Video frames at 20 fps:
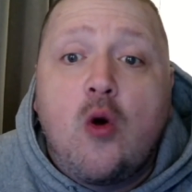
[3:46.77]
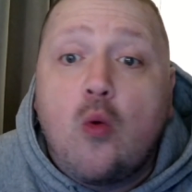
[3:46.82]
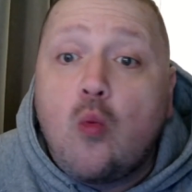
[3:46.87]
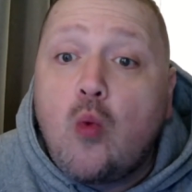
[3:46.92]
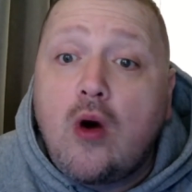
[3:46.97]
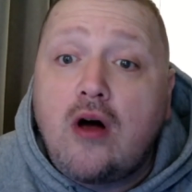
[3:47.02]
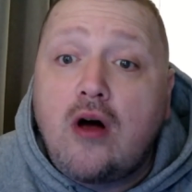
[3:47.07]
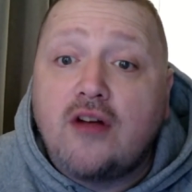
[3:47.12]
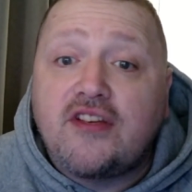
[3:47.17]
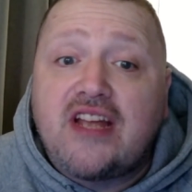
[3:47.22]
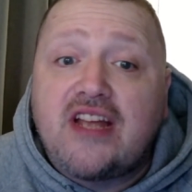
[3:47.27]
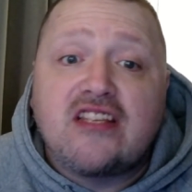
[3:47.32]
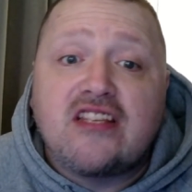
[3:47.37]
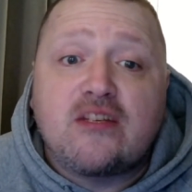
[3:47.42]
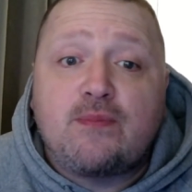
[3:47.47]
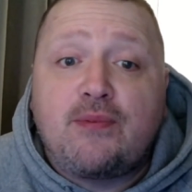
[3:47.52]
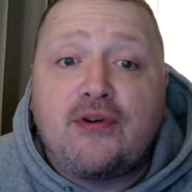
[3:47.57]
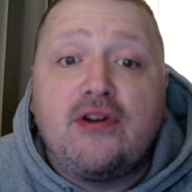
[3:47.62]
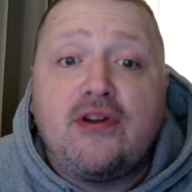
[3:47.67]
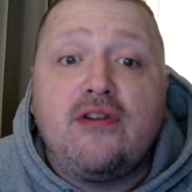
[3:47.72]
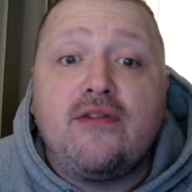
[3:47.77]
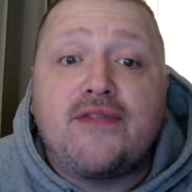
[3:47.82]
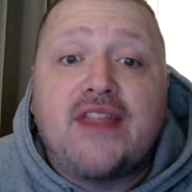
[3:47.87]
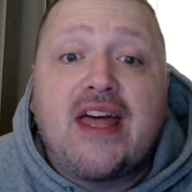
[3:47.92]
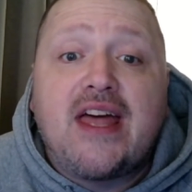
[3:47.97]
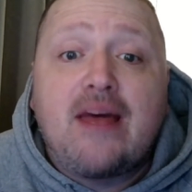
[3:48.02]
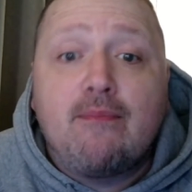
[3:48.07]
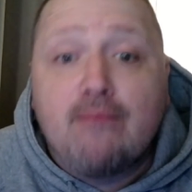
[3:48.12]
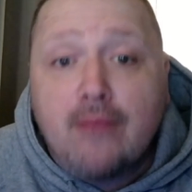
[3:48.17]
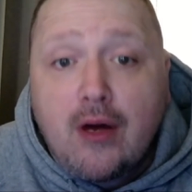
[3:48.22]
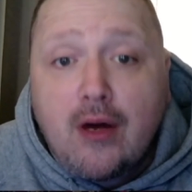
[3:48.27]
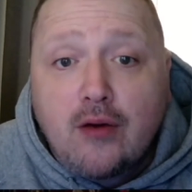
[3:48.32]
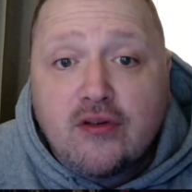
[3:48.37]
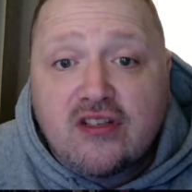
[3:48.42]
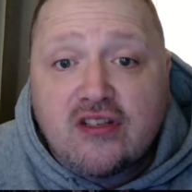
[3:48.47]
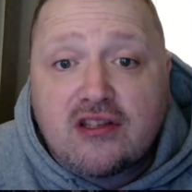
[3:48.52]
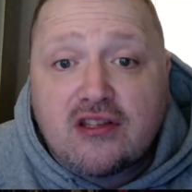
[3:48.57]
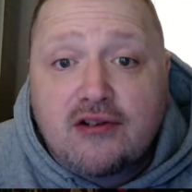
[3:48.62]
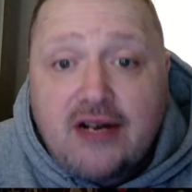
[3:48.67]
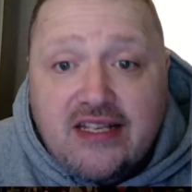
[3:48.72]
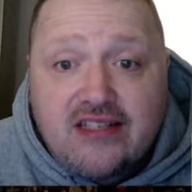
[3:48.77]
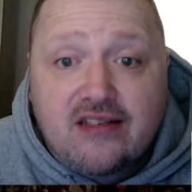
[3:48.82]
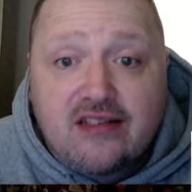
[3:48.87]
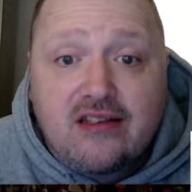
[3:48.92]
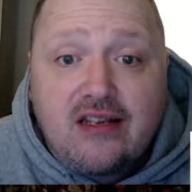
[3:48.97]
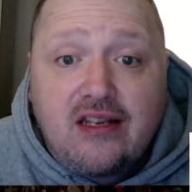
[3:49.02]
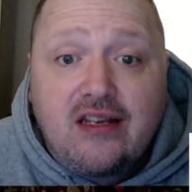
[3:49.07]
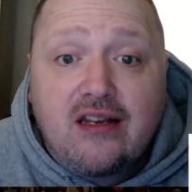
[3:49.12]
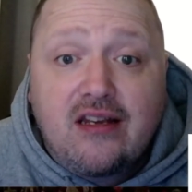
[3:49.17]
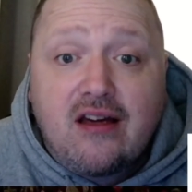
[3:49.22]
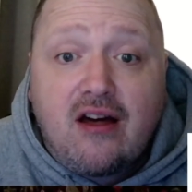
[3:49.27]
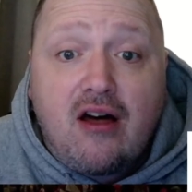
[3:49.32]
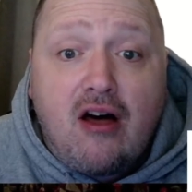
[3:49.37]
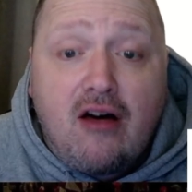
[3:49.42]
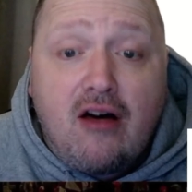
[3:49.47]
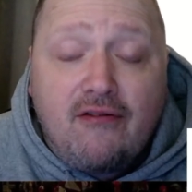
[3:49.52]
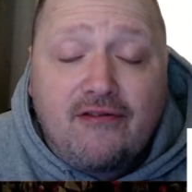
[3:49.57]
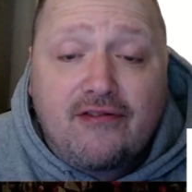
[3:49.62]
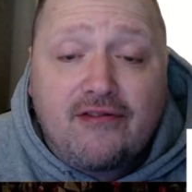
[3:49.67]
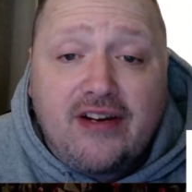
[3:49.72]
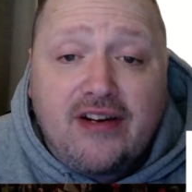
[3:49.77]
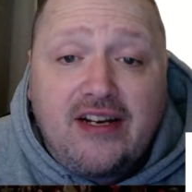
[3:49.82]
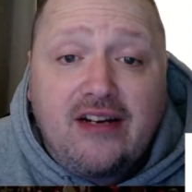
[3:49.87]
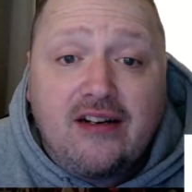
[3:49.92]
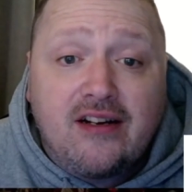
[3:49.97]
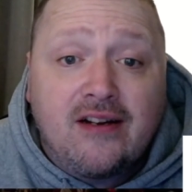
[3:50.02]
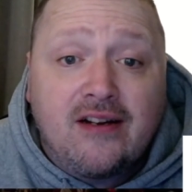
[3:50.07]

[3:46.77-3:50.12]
war dance proved their most threatening offering